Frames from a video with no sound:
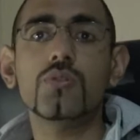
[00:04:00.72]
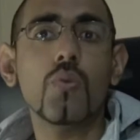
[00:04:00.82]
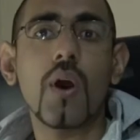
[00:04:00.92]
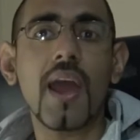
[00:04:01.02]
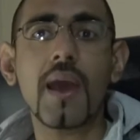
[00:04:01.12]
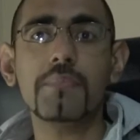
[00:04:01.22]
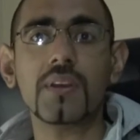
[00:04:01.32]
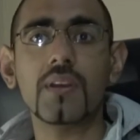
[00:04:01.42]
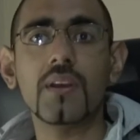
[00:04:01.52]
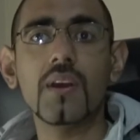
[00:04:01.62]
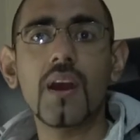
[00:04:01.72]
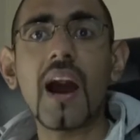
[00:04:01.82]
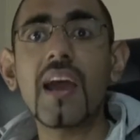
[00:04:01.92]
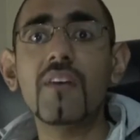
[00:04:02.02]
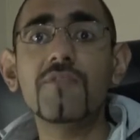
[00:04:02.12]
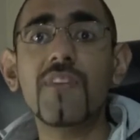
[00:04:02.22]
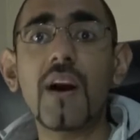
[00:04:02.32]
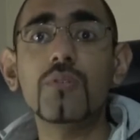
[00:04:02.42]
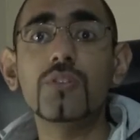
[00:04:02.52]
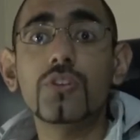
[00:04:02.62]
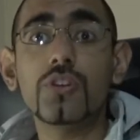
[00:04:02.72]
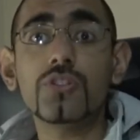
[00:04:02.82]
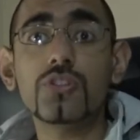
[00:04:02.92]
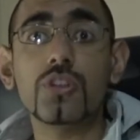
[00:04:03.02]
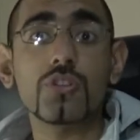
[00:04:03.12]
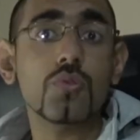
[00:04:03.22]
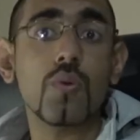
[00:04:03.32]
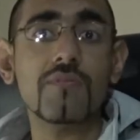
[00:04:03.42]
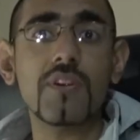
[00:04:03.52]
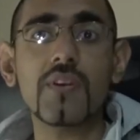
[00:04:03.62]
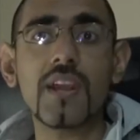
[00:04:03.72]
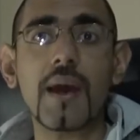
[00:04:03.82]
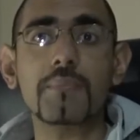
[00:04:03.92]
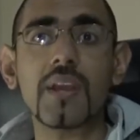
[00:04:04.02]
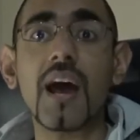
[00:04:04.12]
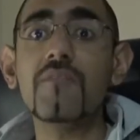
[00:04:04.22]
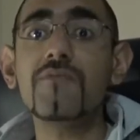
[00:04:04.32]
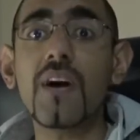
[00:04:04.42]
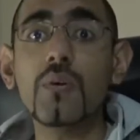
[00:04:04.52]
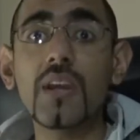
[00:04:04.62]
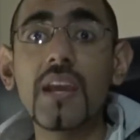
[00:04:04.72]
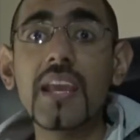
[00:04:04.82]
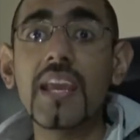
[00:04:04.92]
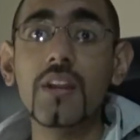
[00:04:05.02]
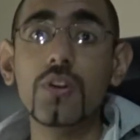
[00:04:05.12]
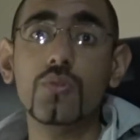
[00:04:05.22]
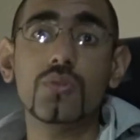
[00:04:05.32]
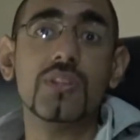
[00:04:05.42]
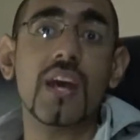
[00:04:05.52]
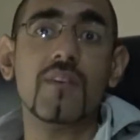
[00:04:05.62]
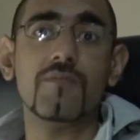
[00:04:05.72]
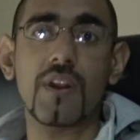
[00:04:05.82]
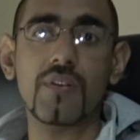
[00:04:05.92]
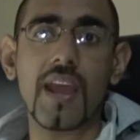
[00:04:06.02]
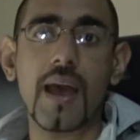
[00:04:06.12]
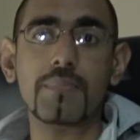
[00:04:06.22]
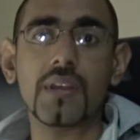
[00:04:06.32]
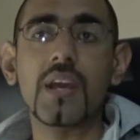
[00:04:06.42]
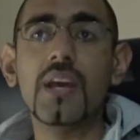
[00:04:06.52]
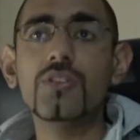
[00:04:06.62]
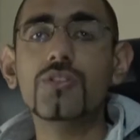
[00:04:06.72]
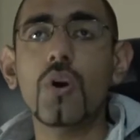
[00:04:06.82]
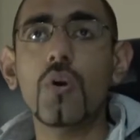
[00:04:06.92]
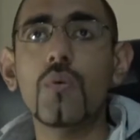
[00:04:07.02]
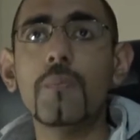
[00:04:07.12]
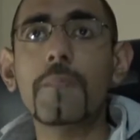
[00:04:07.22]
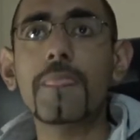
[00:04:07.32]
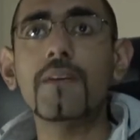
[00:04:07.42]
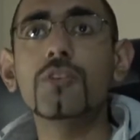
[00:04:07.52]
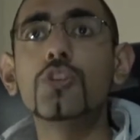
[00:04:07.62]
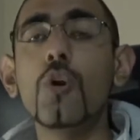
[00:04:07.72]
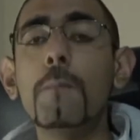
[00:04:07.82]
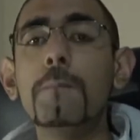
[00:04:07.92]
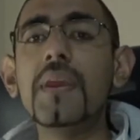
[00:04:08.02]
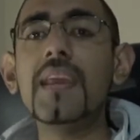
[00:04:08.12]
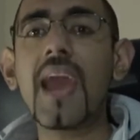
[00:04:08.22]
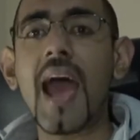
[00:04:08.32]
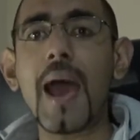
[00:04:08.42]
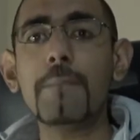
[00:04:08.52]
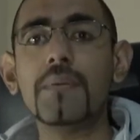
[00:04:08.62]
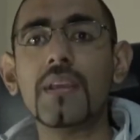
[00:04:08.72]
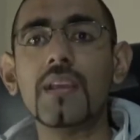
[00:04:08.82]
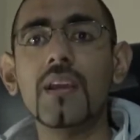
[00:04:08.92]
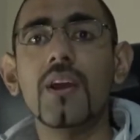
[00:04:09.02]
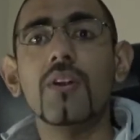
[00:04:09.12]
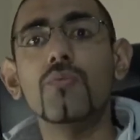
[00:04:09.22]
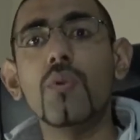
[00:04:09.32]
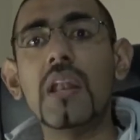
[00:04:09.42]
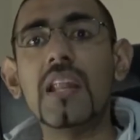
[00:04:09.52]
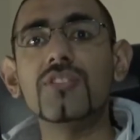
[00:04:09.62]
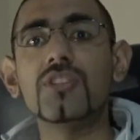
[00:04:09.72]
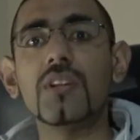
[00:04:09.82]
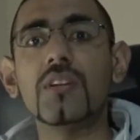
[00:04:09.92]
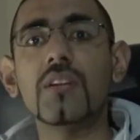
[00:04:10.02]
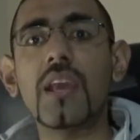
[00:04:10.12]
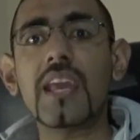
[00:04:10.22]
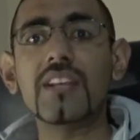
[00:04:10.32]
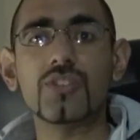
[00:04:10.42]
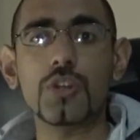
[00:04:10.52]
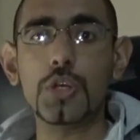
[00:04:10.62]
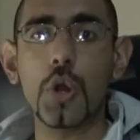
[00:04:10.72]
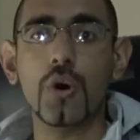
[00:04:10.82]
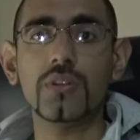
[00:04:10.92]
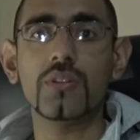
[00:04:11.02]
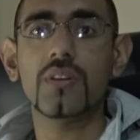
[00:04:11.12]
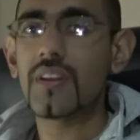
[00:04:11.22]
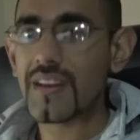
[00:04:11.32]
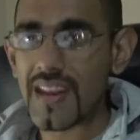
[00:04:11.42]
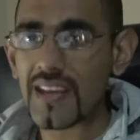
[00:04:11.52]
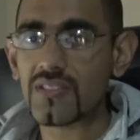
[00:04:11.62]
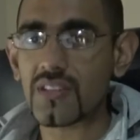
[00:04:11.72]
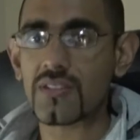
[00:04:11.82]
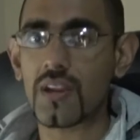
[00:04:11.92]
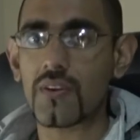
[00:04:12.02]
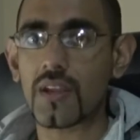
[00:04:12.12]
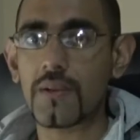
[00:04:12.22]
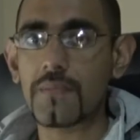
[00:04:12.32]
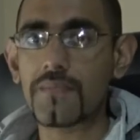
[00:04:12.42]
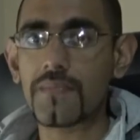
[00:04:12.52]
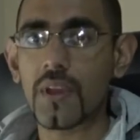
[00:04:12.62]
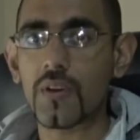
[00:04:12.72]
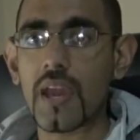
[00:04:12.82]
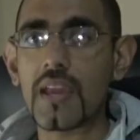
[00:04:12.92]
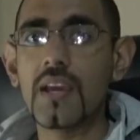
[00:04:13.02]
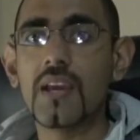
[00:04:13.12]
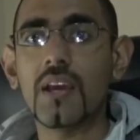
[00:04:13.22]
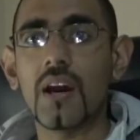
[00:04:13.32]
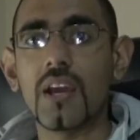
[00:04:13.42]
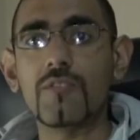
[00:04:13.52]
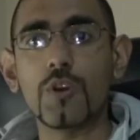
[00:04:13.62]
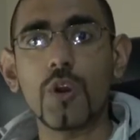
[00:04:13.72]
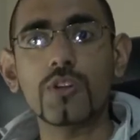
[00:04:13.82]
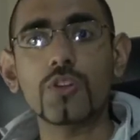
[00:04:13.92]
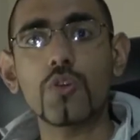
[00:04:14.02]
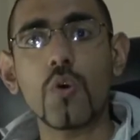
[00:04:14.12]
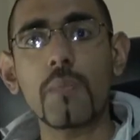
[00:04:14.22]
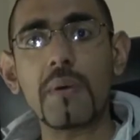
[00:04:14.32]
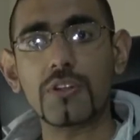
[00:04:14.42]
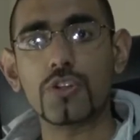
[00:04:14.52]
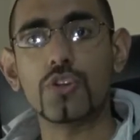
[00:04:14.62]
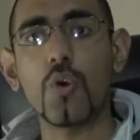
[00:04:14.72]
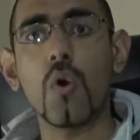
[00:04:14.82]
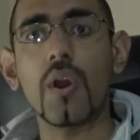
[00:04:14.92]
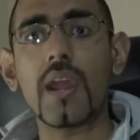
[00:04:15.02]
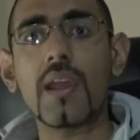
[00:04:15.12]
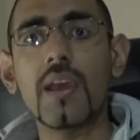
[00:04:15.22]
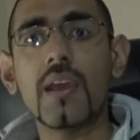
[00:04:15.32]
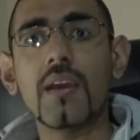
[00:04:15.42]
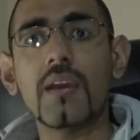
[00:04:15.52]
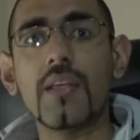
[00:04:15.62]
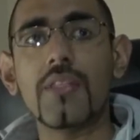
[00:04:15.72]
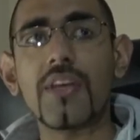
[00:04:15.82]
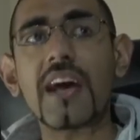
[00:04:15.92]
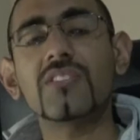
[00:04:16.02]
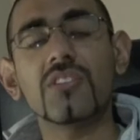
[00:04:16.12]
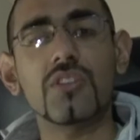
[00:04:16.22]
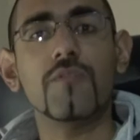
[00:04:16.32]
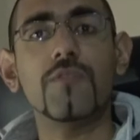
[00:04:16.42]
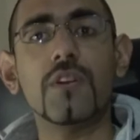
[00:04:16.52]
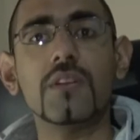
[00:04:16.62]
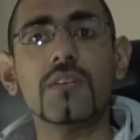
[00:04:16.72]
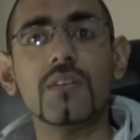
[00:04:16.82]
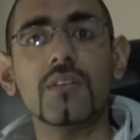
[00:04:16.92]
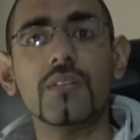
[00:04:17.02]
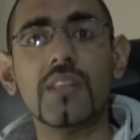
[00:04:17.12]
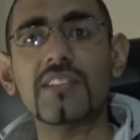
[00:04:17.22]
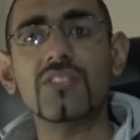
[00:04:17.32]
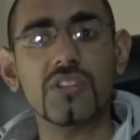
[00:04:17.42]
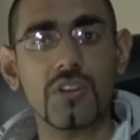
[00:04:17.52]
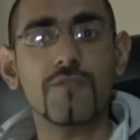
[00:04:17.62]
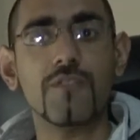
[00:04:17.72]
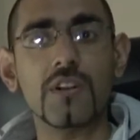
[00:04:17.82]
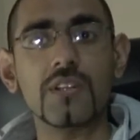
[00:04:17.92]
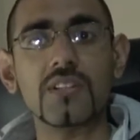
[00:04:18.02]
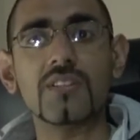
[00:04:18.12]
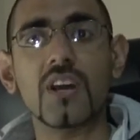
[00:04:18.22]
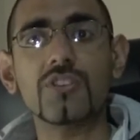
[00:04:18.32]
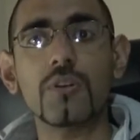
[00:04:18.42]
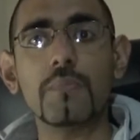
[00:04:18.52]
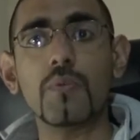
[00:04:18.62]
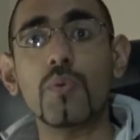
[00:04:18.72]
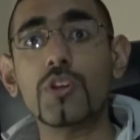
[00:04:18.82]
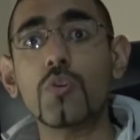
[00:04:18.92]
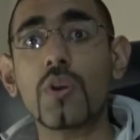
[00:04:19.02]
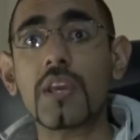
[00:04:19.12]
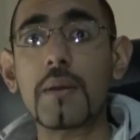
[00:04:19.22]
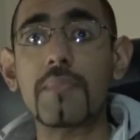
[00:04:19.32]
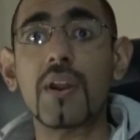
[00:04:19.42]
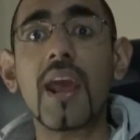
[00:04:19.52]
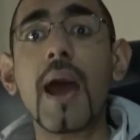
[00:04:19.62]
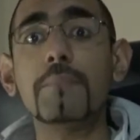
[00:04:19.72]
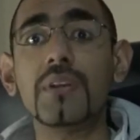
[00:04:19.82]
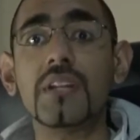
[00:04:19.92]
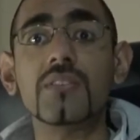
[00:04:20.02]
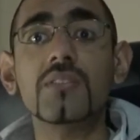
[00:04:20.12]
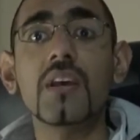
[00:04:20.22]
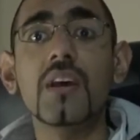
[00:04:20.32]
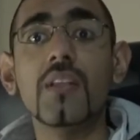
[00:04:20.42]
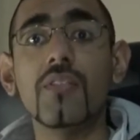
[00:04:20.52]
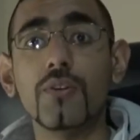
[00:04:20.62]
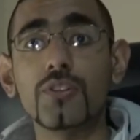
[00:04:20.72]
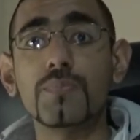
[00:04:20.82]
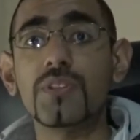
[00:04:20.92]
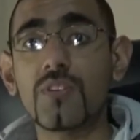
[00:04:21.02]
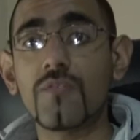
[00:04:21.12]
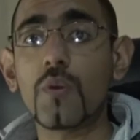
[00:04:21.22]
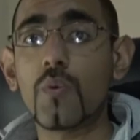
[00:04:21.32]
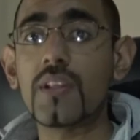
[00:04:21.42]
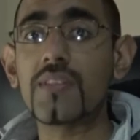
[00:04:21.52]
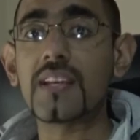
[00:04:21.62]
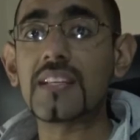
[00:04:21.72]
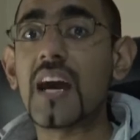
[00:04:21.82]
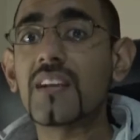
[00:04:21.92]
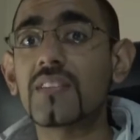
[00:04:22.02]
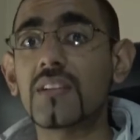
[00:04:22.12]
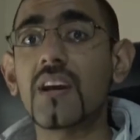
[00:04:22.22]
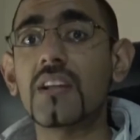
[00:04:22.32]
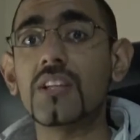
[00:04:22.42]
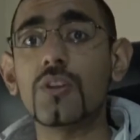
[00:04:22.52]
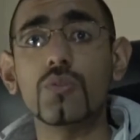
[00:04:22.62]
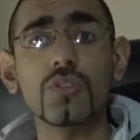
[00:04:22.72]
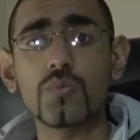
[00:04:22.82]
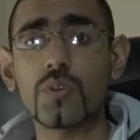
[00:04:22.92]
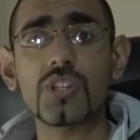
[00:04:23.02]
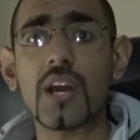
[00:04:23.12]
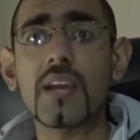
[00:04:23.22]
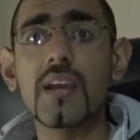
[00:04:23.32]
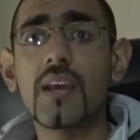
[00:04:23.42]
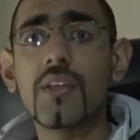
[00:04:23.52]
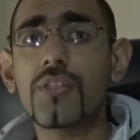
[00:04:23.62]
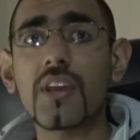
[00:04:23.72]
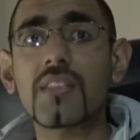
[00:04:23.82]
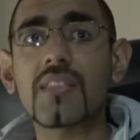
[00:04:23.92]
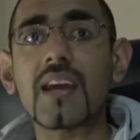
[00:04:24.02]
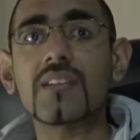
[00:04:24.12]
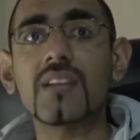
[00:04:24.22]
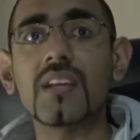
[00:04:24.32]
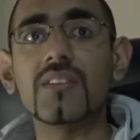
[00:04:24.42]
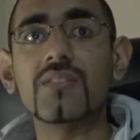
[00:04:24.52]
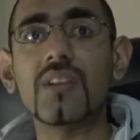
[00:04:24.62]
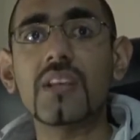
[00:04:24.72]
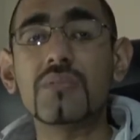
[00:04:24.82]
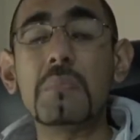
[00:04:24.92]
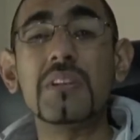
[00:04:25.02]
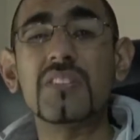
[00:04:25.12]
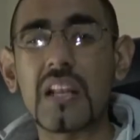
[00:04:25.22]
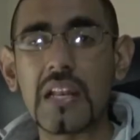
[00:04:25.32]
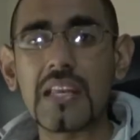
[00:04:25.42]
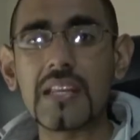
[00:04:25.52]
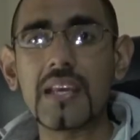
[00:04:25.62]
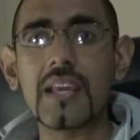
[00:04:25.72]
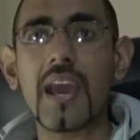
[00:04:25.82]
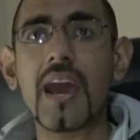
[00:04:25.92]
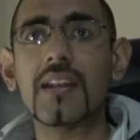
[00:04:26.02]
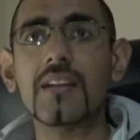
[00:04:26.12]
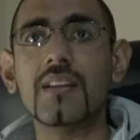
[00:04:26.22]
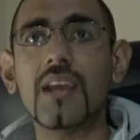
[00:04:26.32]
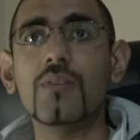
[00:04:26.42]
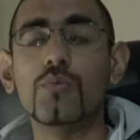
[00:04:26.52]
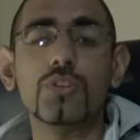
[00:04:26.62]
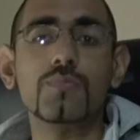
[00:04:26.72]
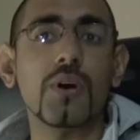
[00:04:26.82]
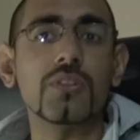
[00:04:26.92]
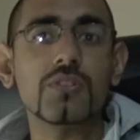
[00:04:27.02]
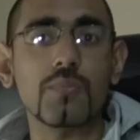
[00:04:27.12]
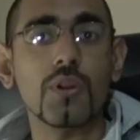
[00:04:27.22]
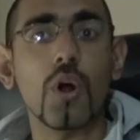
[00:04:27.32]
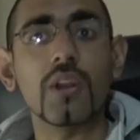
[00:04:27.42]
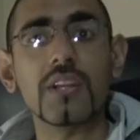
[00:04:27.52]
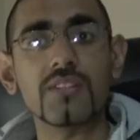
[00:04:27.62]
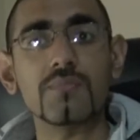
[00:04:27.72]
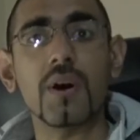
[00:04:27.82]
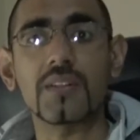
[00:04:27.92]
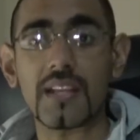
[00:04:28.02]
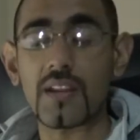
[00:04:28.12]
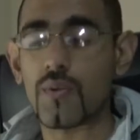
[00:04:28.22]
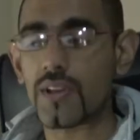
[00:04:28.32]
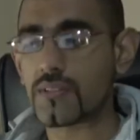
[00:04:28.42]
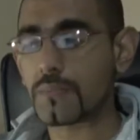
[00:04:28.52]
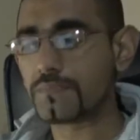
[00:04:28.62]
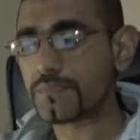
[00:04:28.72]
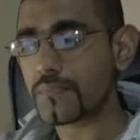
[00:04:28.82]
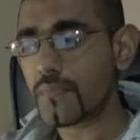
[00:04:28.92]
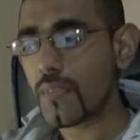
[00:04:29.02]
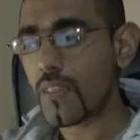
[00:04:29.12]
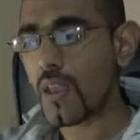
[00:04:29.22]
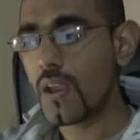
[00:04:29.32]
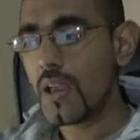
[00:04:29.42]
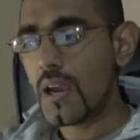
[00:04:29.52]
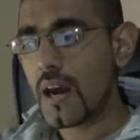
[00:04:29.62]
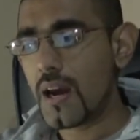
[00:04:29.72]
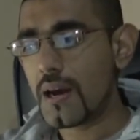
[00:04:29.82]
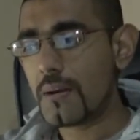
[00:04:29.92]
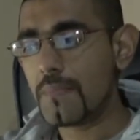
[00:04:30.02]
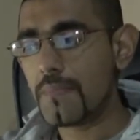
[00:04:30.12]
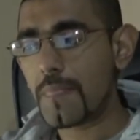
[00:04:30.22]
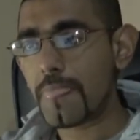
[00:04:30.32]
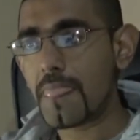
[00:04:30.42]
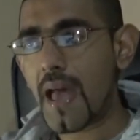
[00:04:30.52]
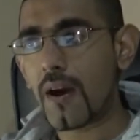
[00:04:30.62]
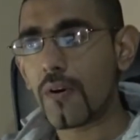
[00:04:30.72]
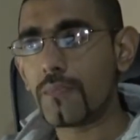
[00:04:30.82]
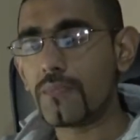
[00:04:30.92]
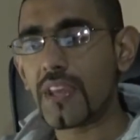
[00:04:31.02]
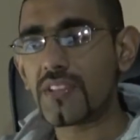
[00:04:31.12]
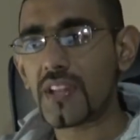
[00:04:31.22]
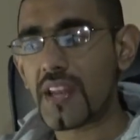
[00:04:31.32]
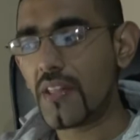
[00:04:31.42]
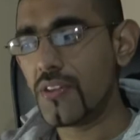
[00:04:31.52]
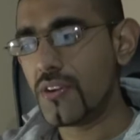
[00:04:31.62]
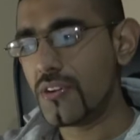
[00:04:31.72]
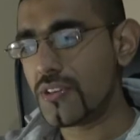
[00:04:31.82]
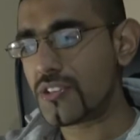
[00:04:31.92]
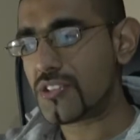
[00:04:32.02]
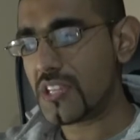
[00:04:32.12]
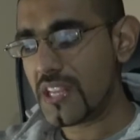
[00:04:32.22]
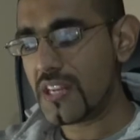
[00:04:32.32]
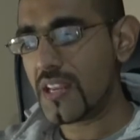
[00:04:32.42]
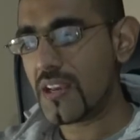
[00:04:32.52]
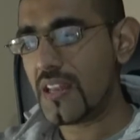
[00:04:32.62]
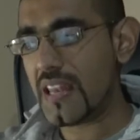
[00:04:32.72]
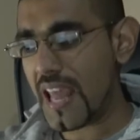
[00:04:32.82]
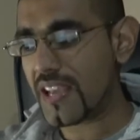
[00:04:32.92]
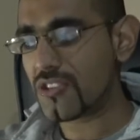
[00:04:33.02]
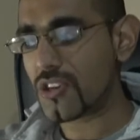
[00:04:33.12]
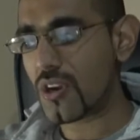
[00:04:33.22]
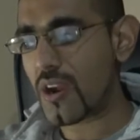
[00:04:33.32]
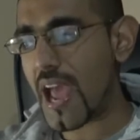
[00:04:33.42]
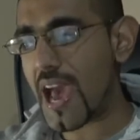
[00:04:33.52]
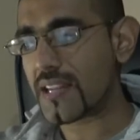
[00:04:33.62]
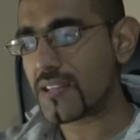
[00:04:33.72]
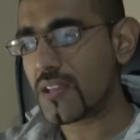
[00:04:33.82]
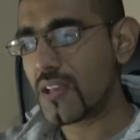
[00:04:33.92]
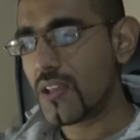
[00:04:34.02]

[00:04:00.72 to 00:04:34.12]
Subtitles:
who are happy. I have found Christians who are very happy. I have found Hindus that are very happy. So to be happy, religion is not necessary. Okay? If you're going to talk about joy, that's a different discussion, but we're talking about happiness, the specific word that Yasser Qadhi uses, which I think that is misleading and irresponsible on his part anyways. Now, there's another senior lecturer at